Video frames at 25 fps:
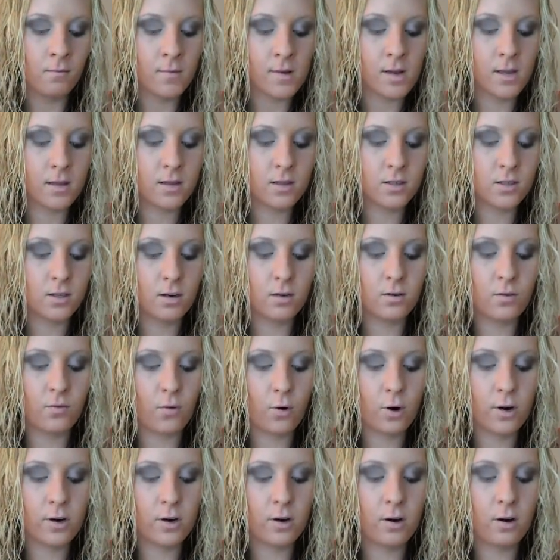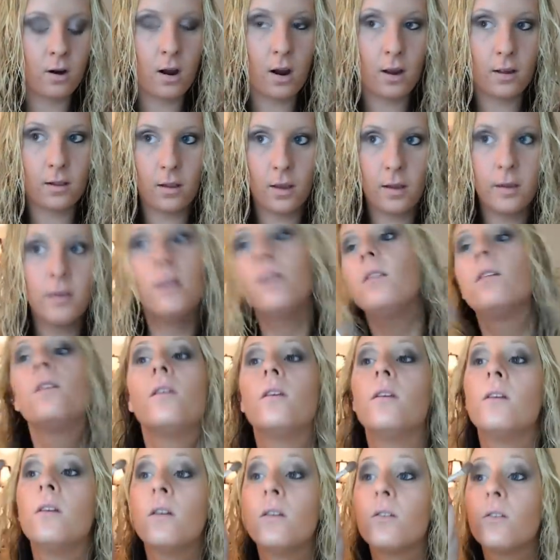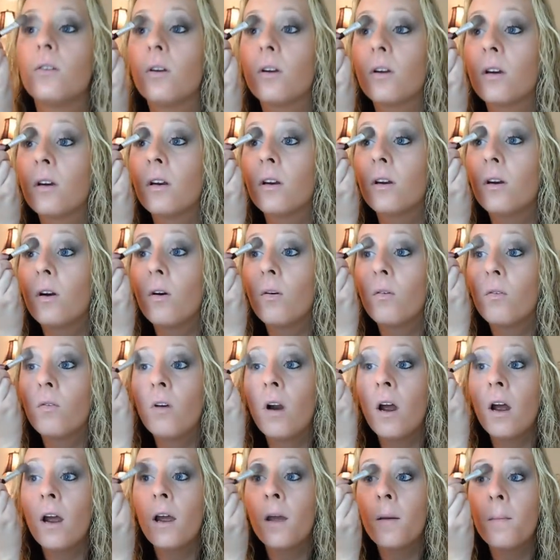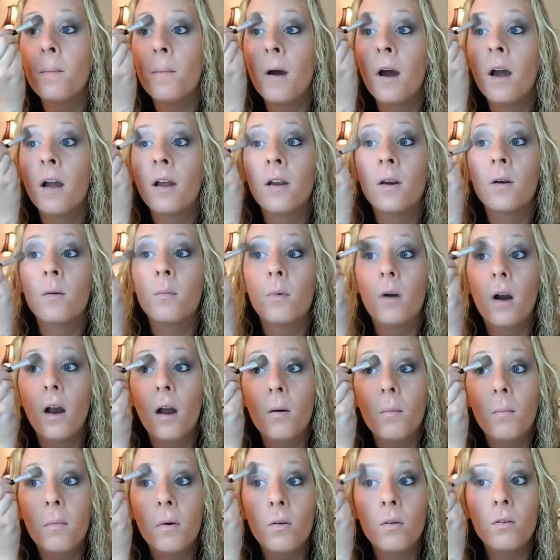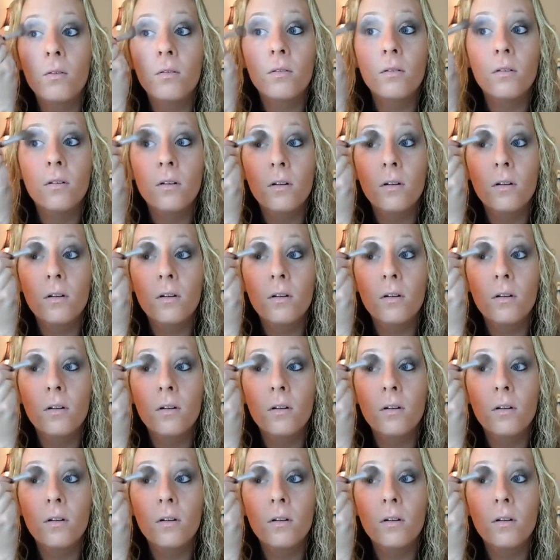And this is for your highlight. You're gonna go right by your brow bone.